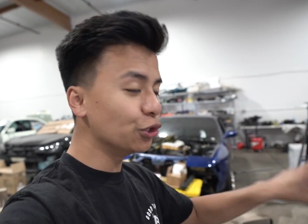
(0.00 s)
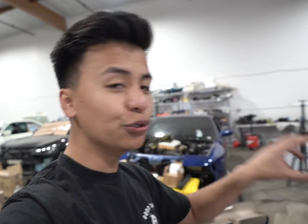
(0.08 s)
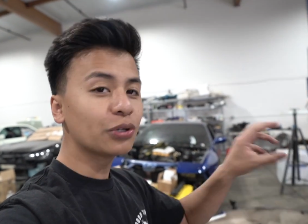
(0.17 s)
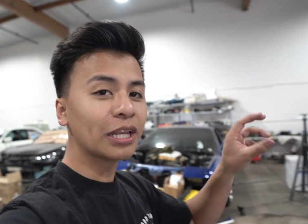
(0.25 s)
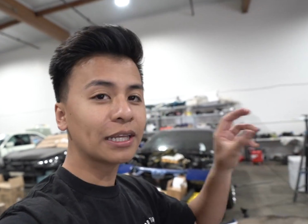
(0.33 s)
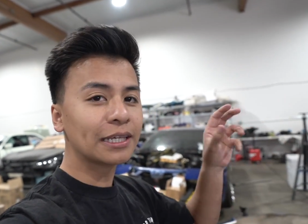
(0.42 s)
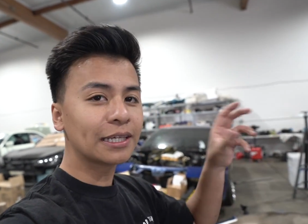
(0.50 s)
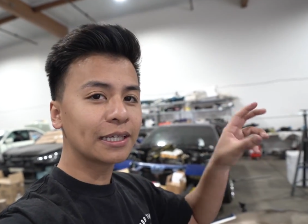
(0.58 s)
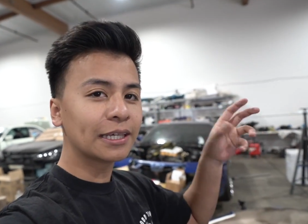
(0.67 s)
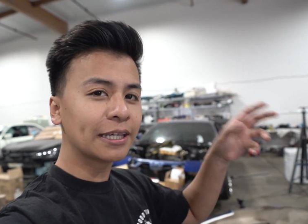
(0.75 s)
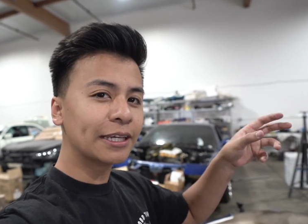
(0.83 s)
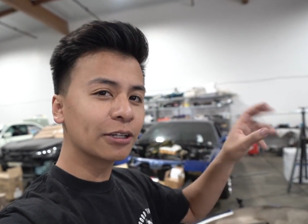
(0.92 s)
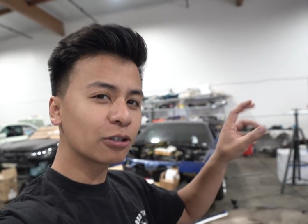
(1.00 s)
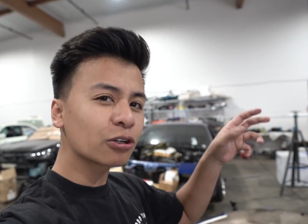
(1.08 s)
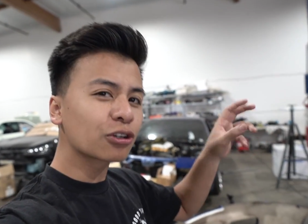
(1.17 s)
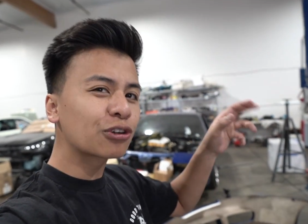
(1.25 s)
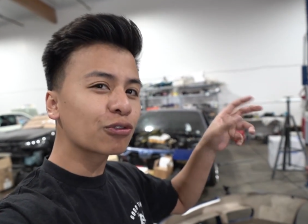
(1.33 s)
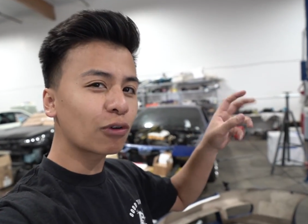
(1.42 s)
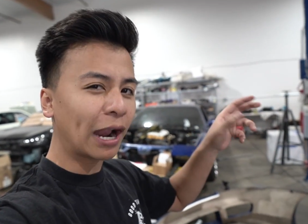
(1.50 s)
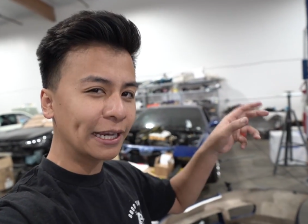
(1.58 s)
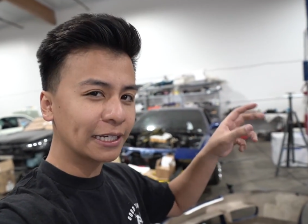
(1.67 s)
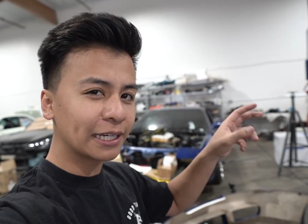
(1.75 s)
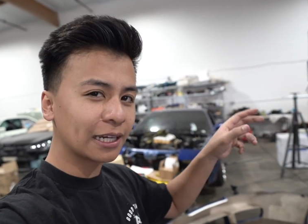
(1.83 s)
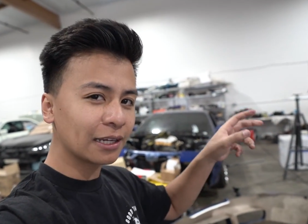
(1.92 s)
you can hear
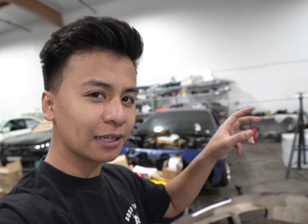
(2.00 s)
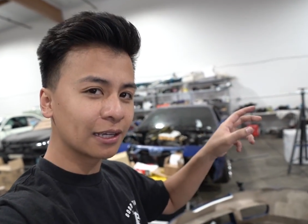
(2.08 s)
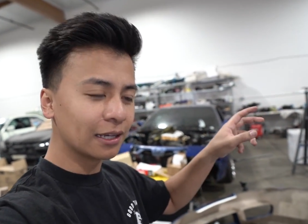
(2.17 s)
grinding.